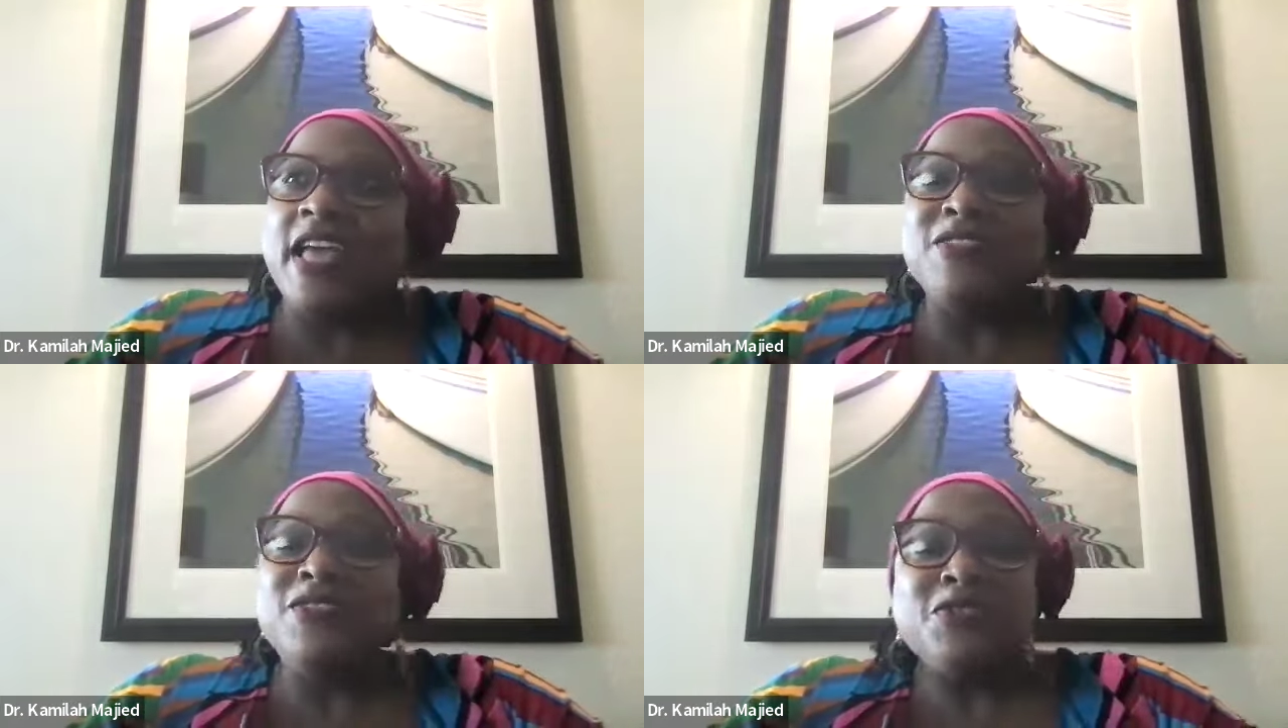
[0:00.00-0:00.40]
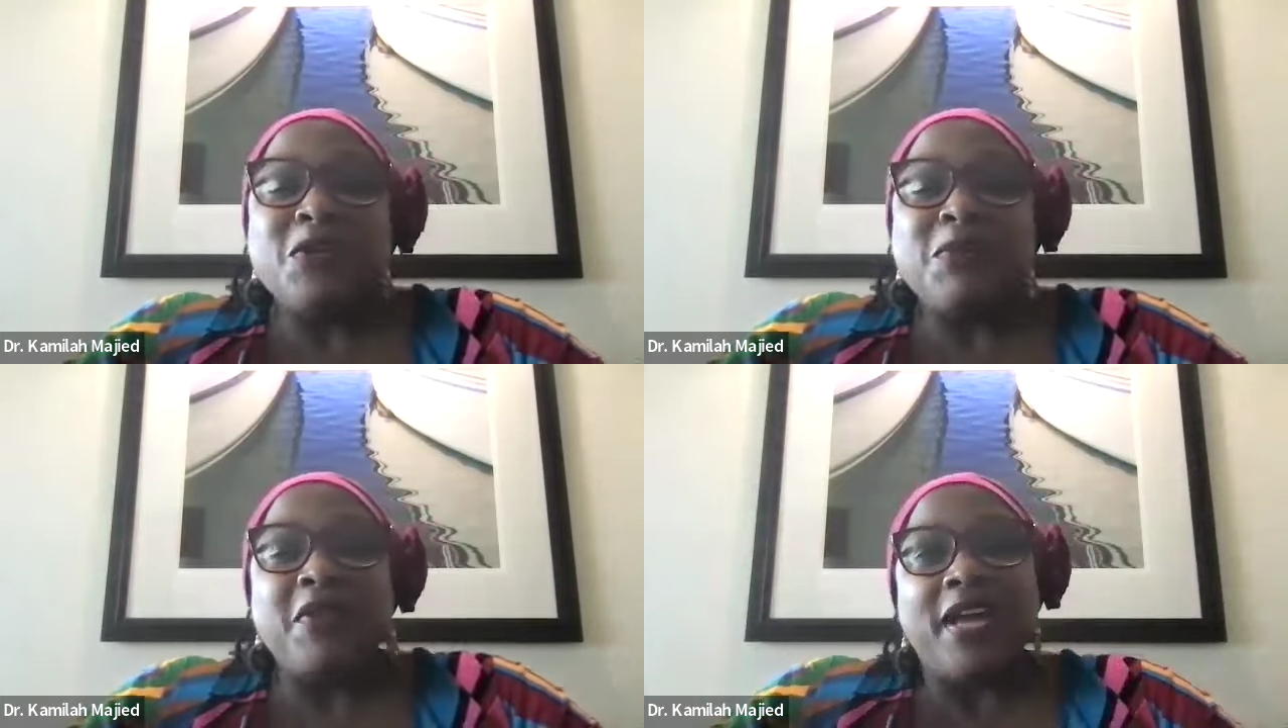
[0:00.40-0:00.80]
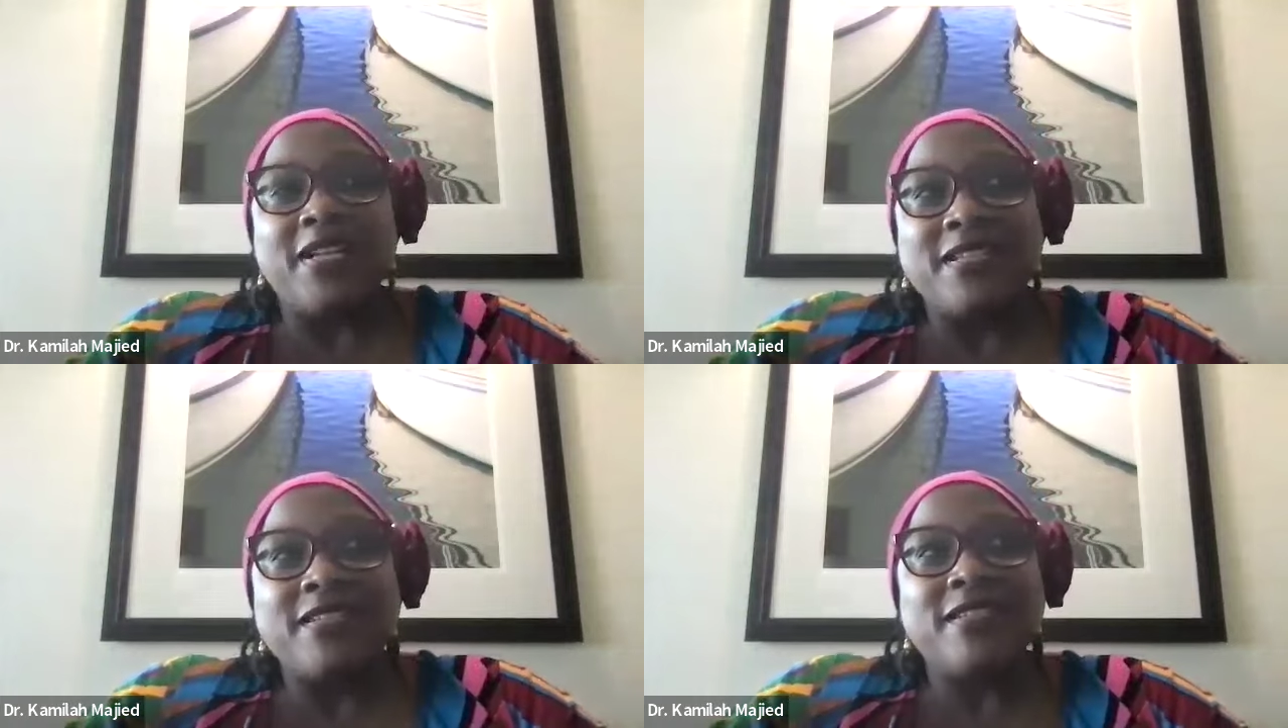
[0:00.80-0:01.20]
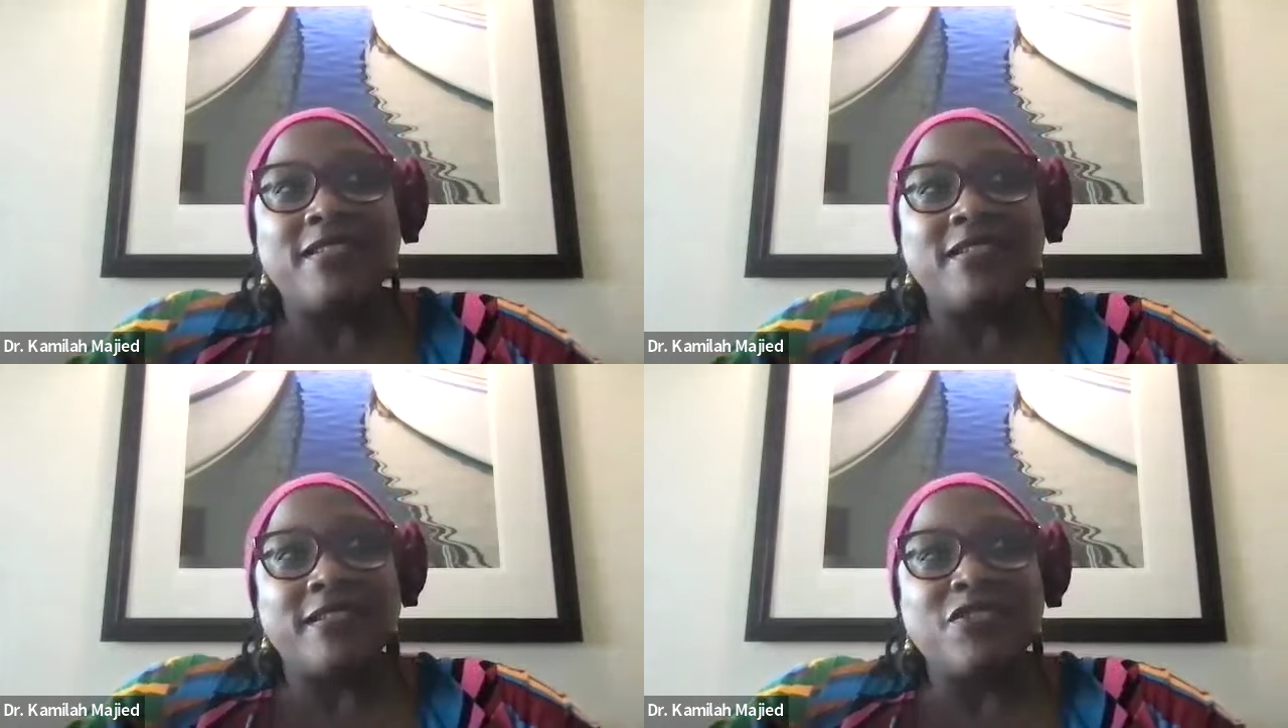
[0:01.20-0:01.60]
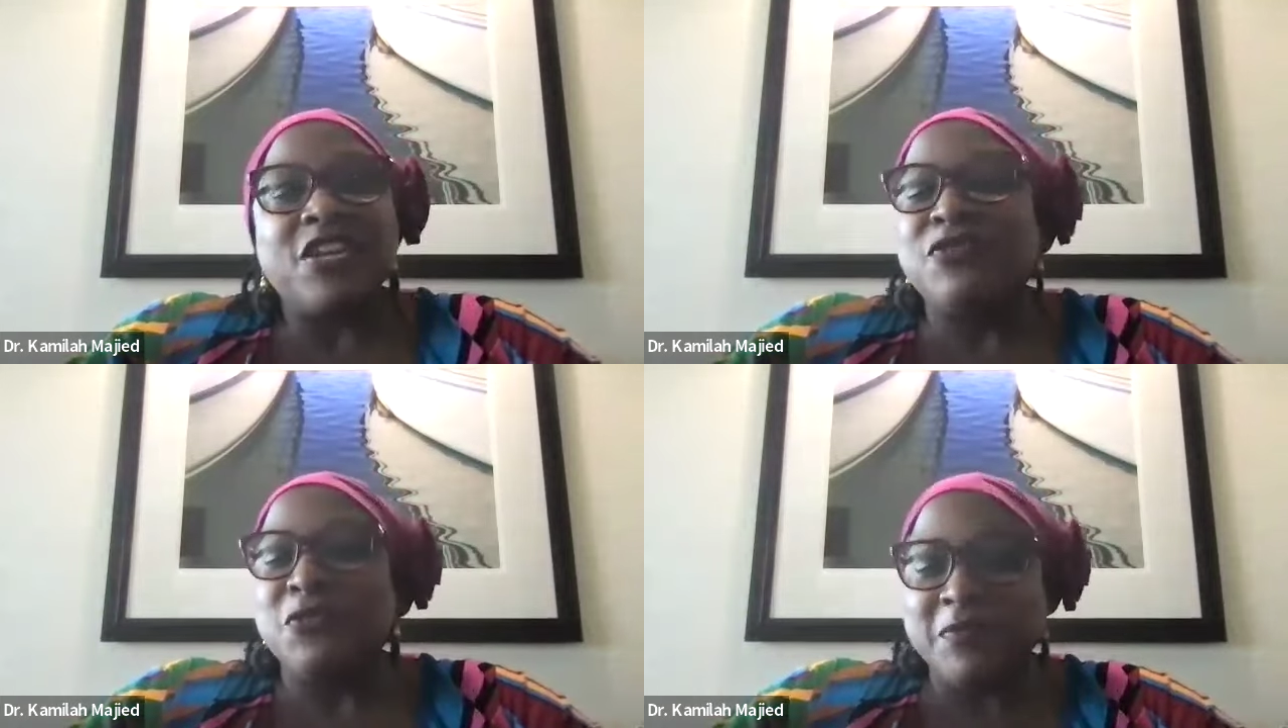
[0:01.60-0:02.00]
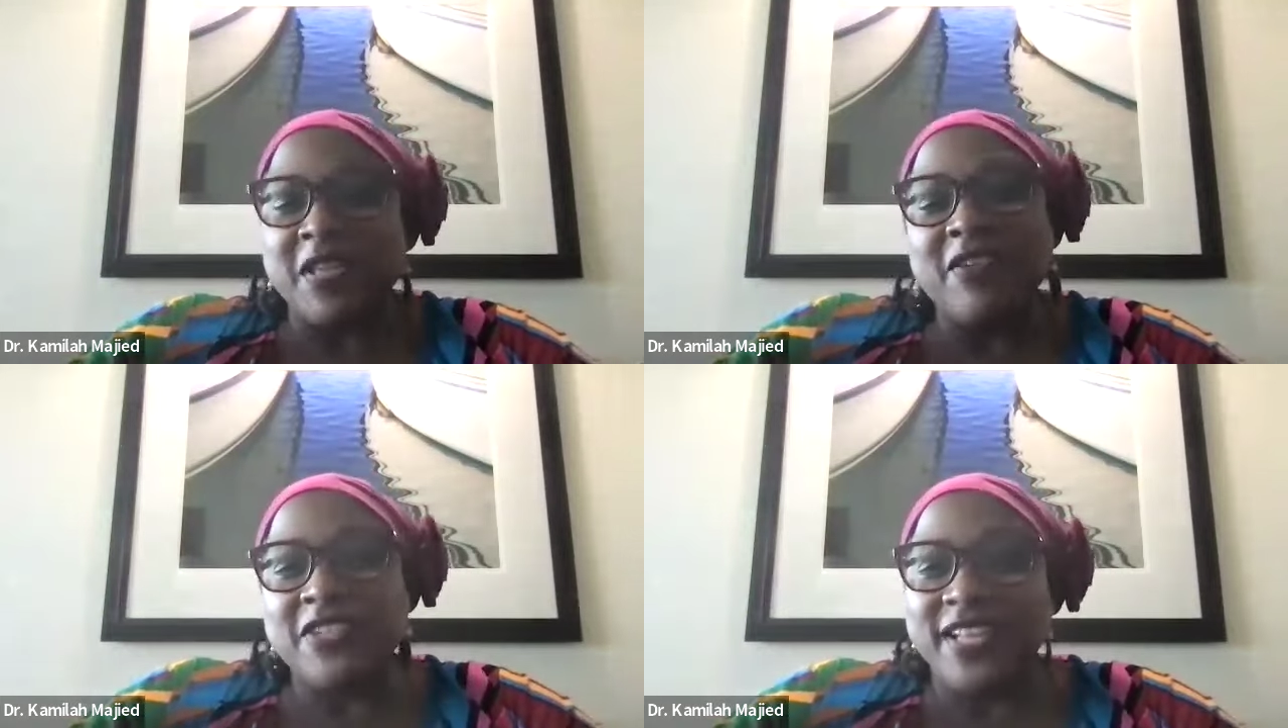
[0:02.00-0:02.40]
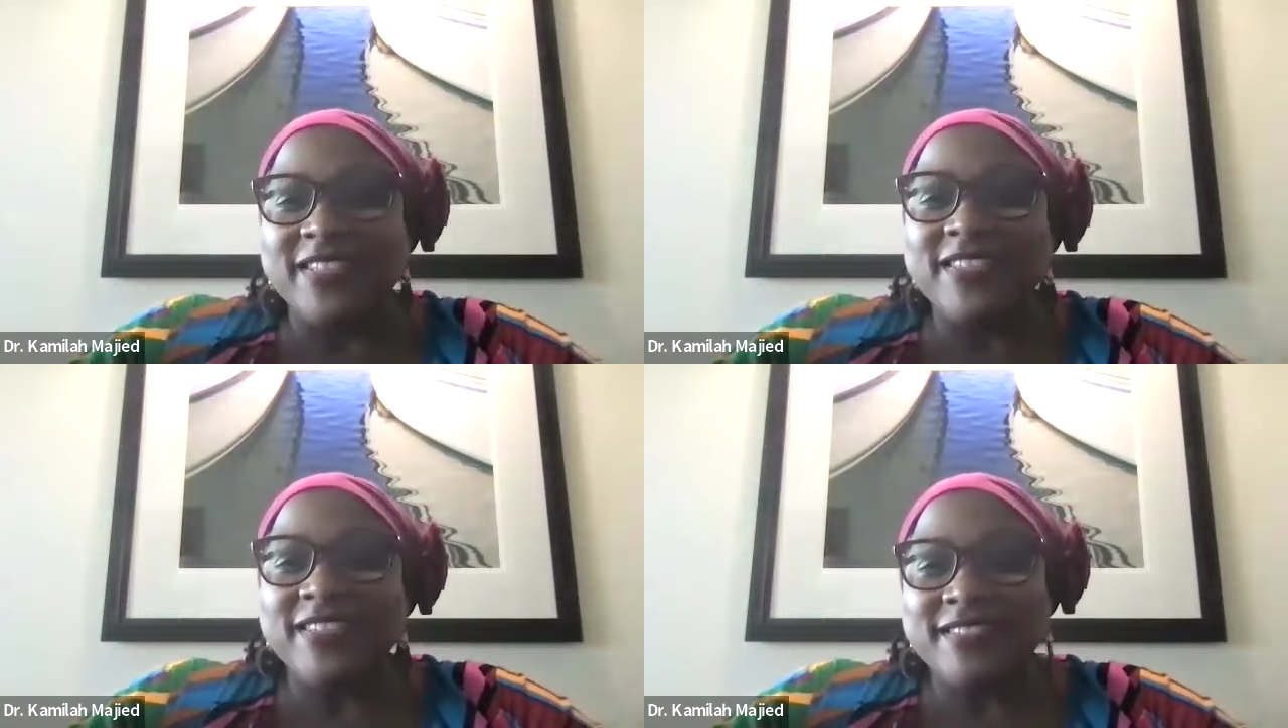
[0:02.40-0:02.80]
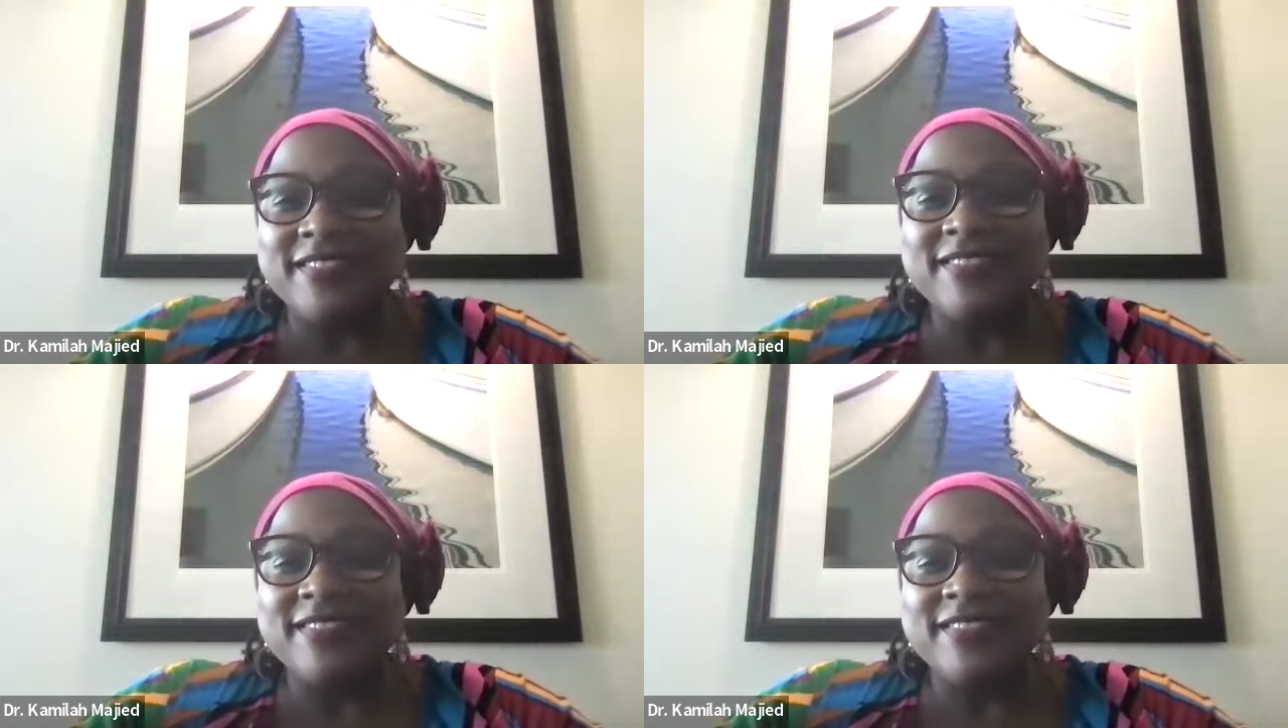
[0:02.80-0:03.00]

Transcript: and use our practice to transform that reality?